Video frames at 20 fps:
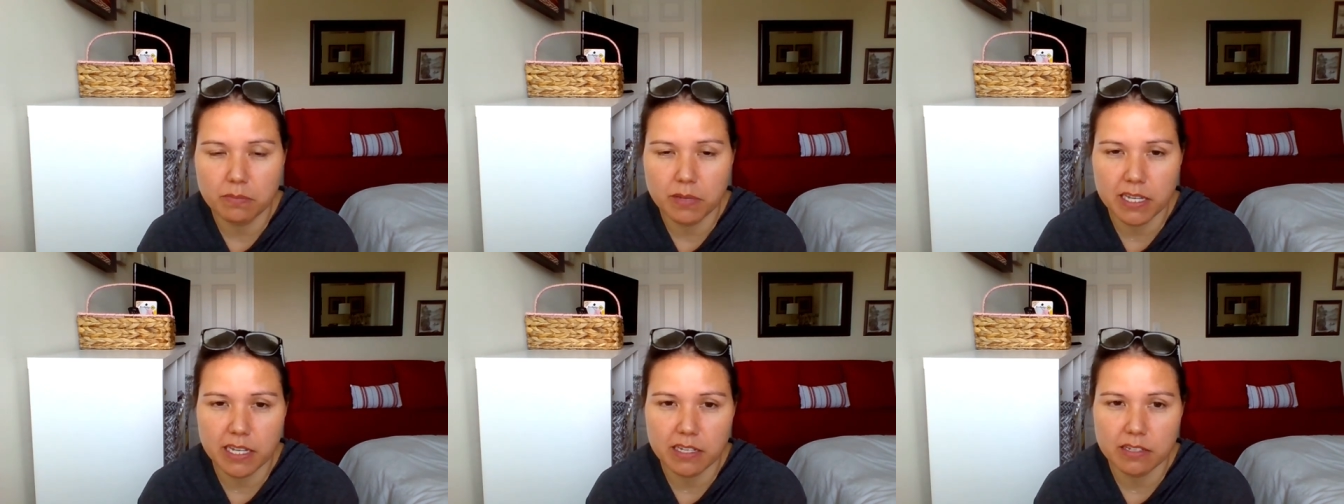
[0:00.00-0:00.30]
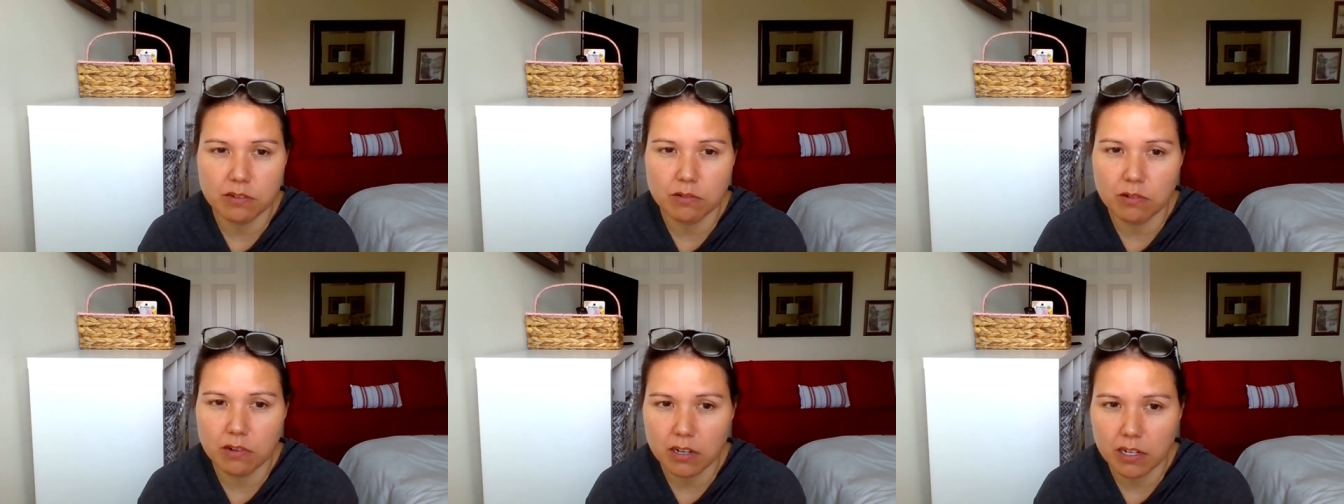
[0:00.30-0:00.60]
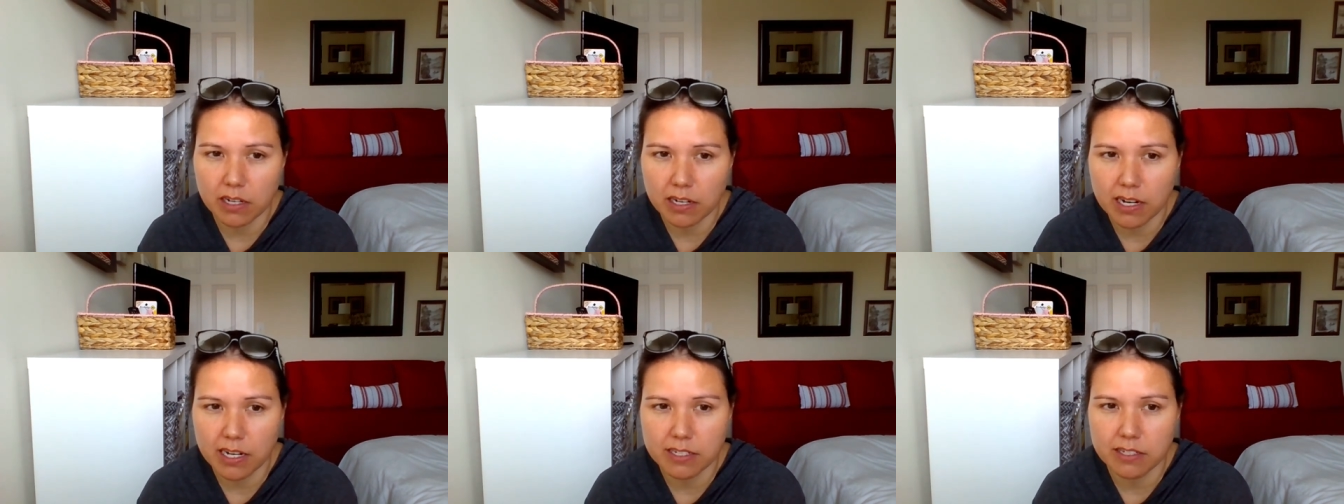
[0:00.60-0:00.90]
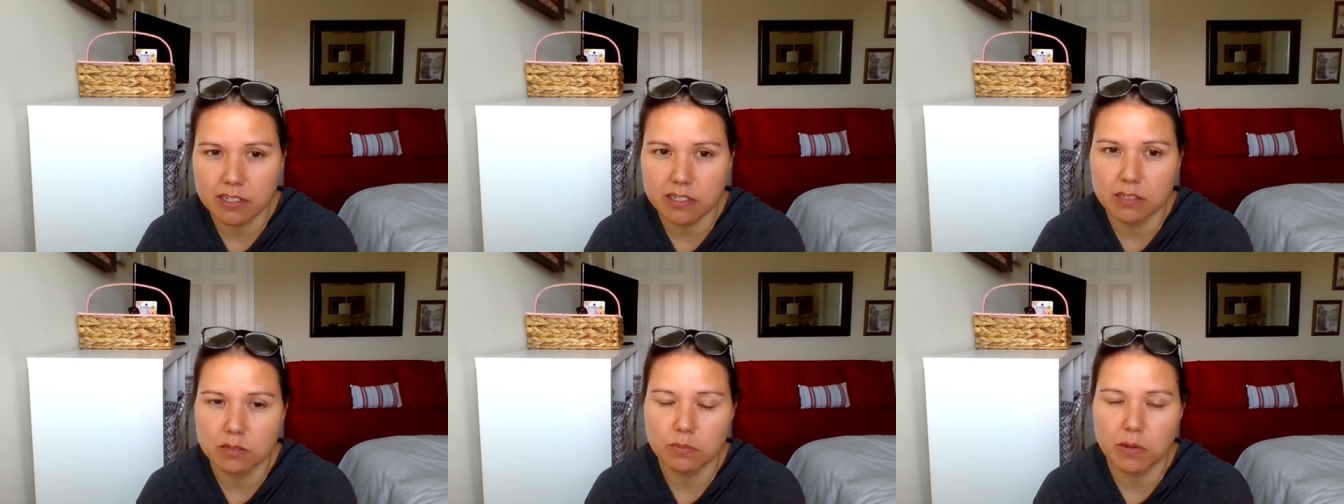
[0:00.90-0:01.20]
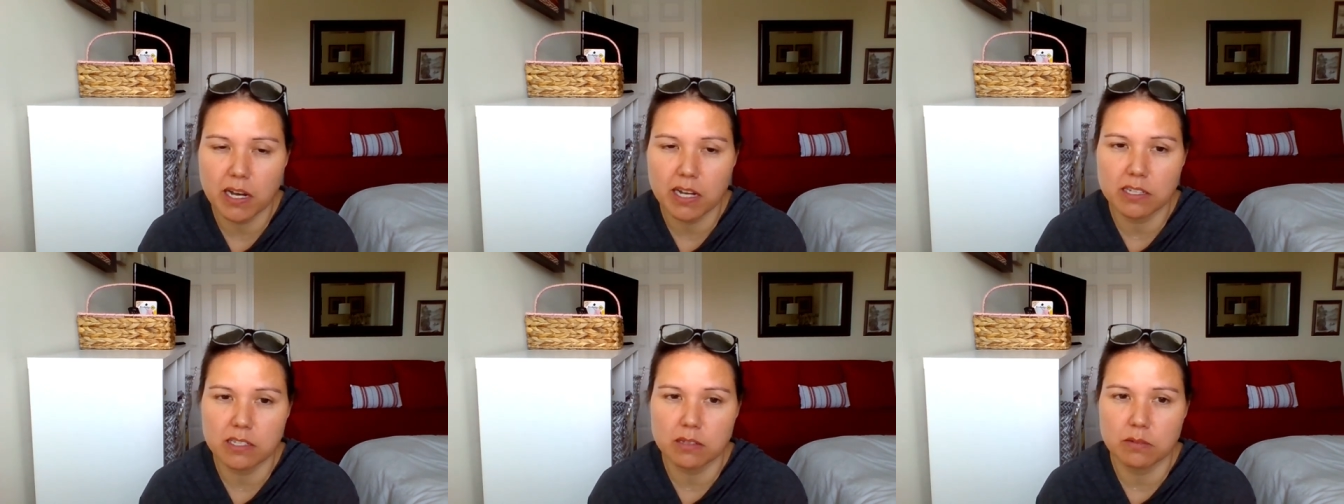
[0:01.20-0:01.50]
be as organized as
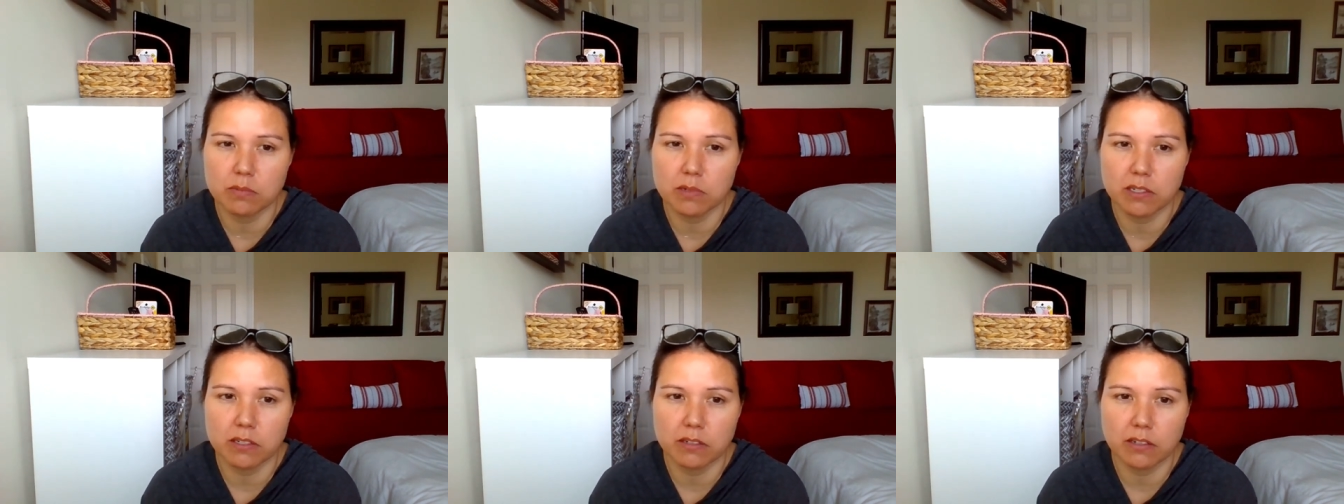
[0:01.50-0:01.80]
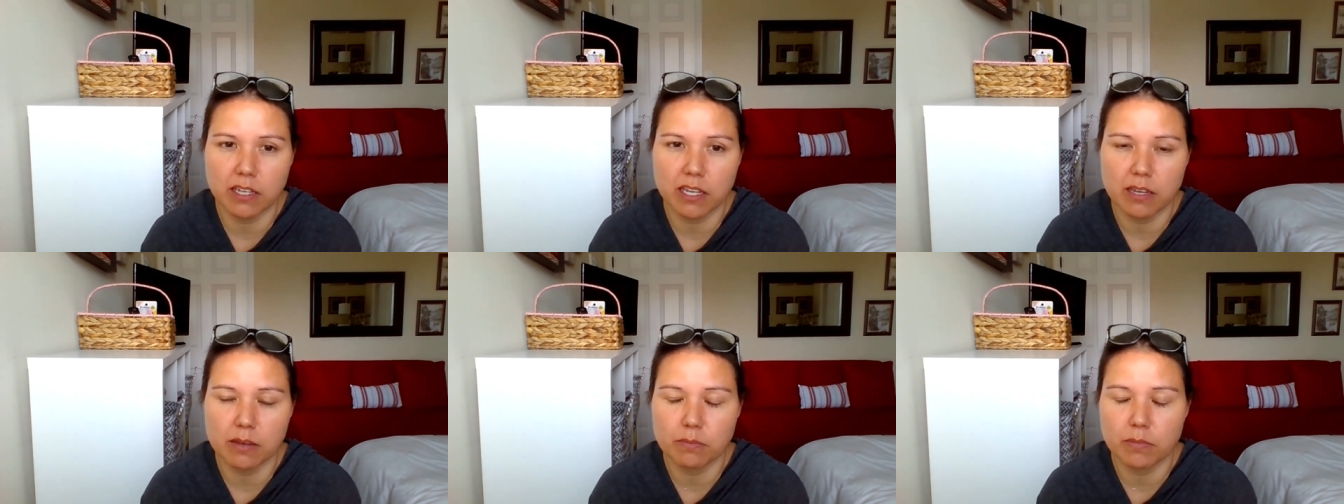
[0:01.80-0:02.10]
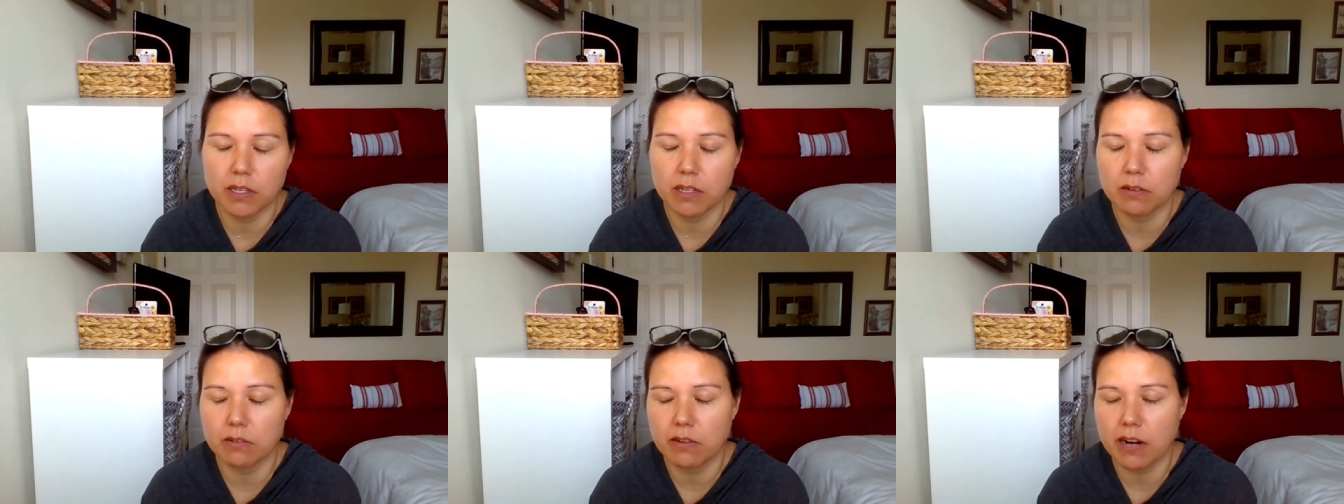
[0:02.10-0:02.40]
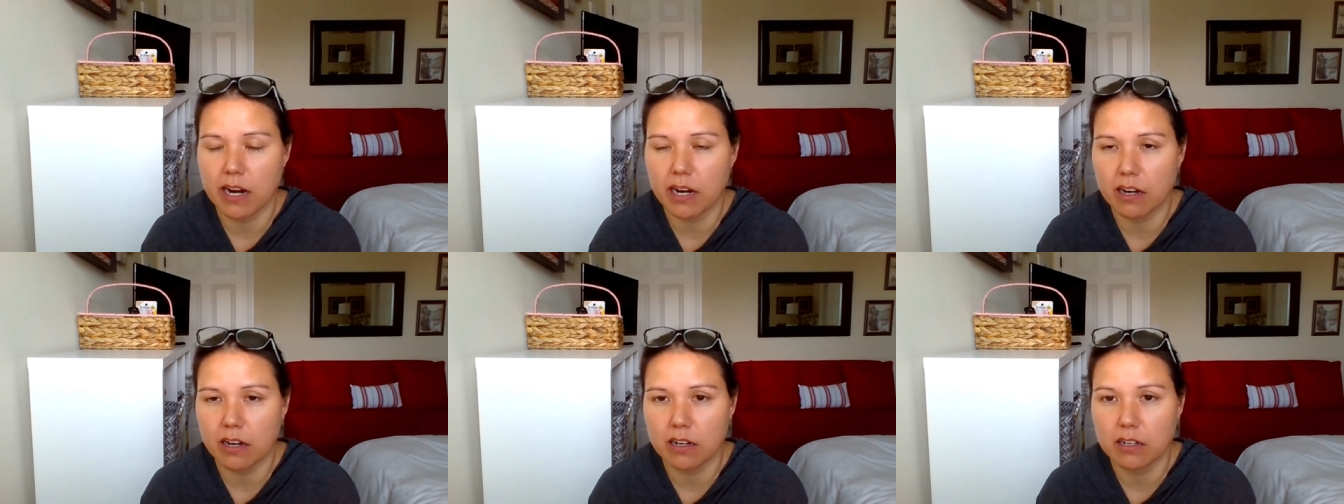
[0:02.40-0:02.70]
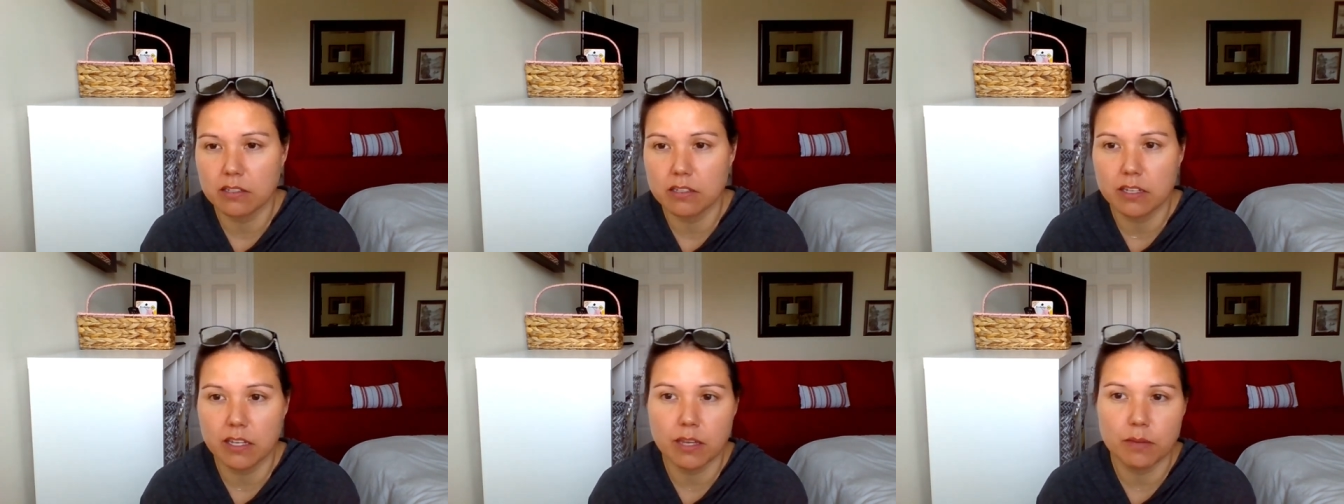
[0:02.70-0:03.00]
possible, keep good
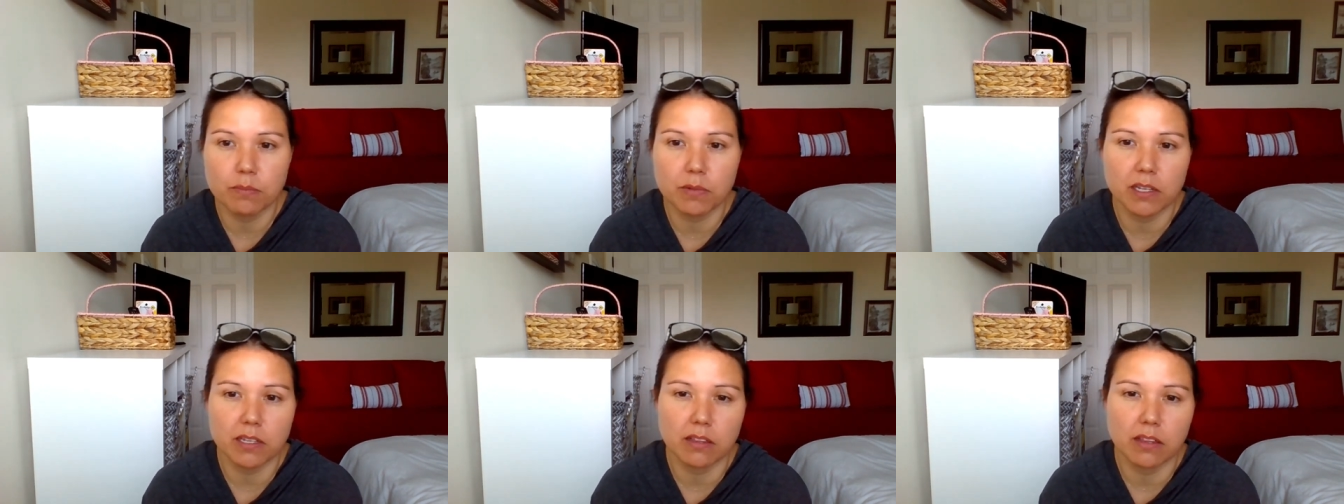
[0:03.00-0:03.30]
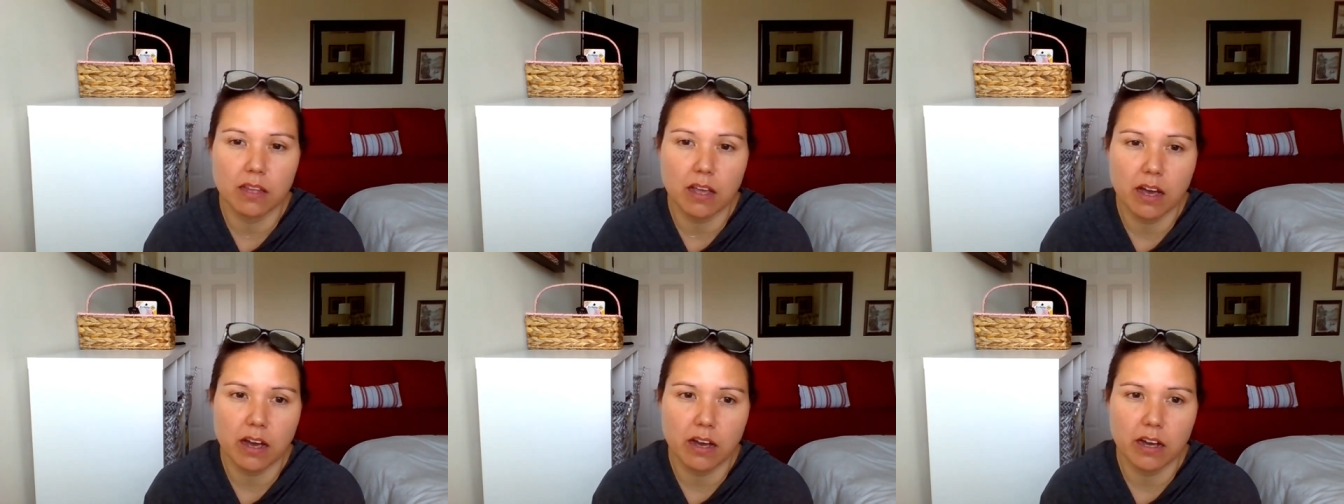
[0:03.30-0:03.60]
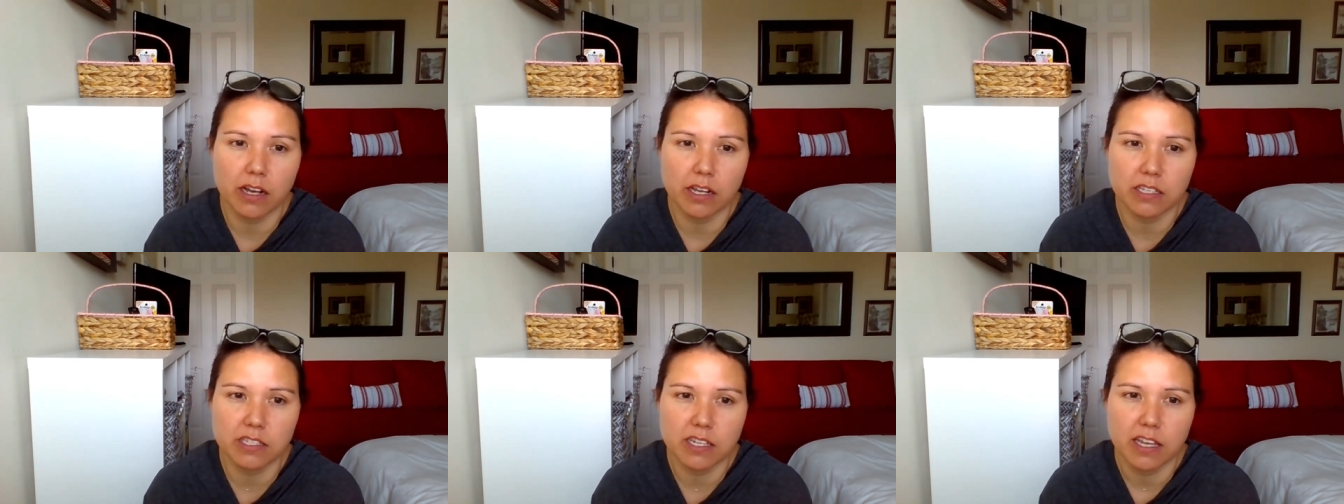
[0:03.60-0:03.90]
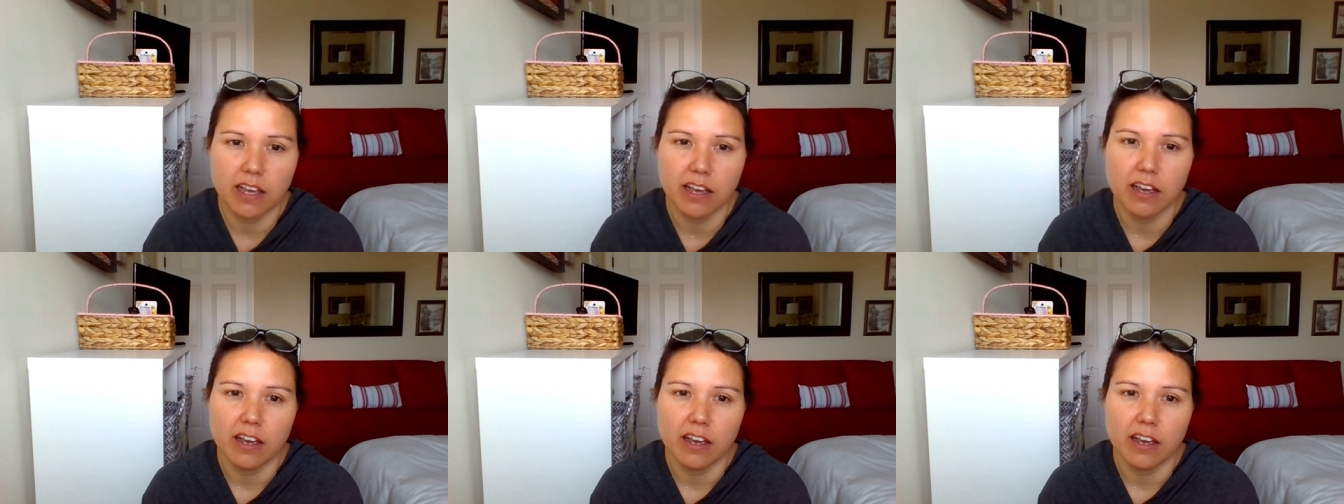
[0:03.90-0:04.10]
records, keep good logs.